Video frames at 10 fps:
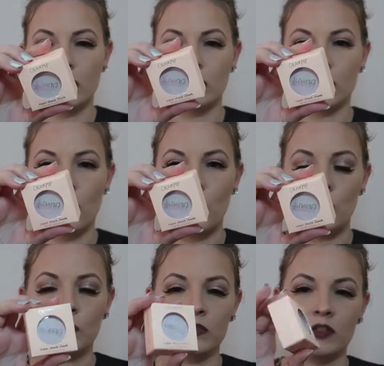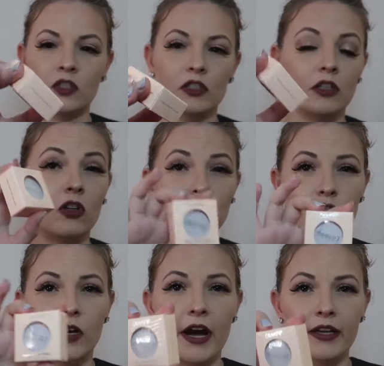alone. These are
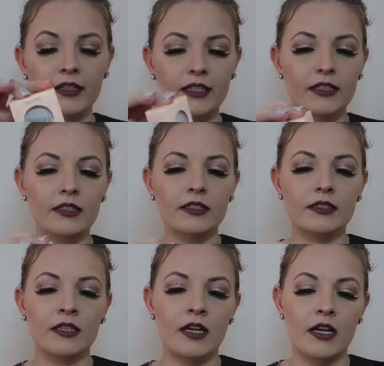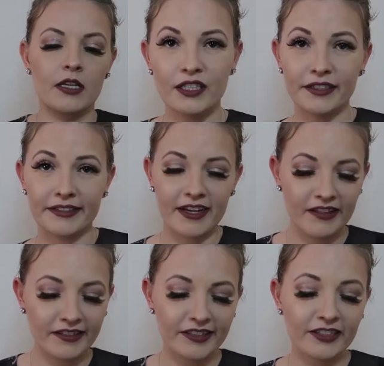also highlighters. These
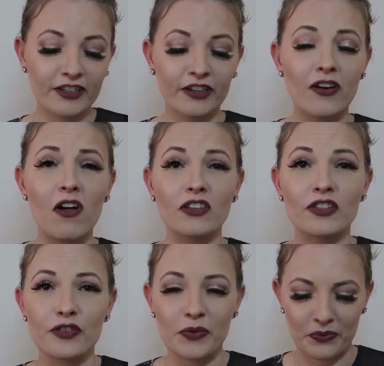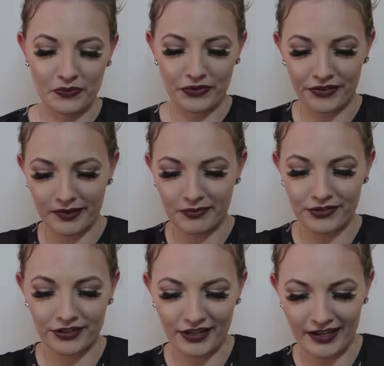colors are also really
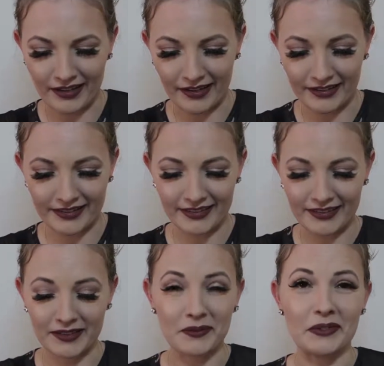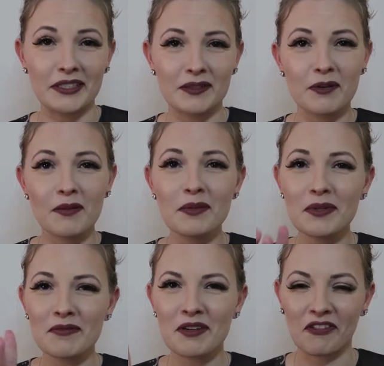pretty. I think I see another one that's probably
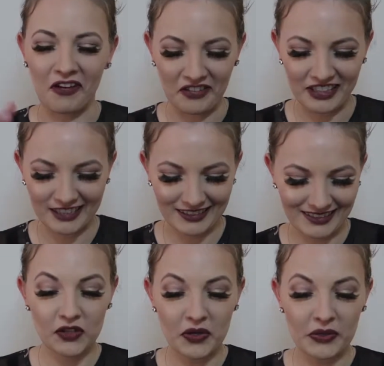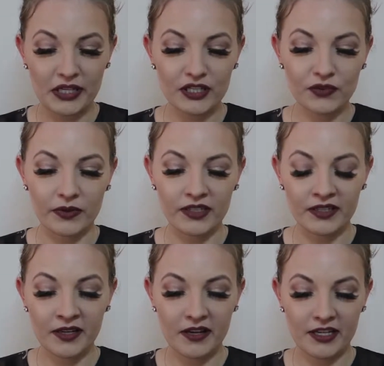one of my favorites. So this
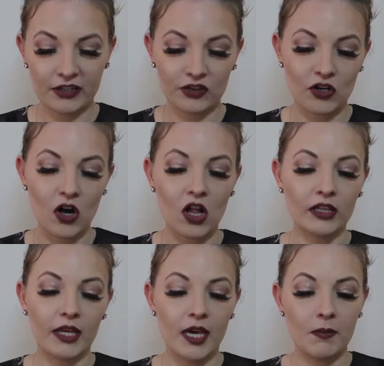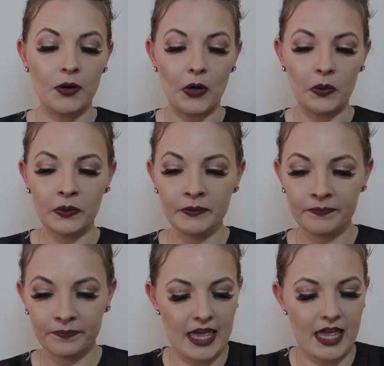one is called Hippo,
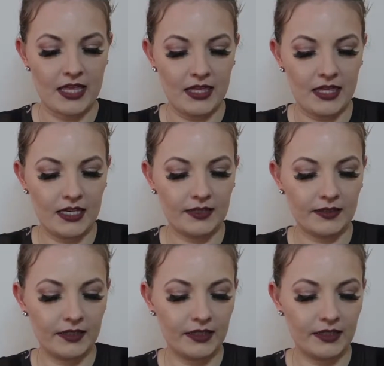and this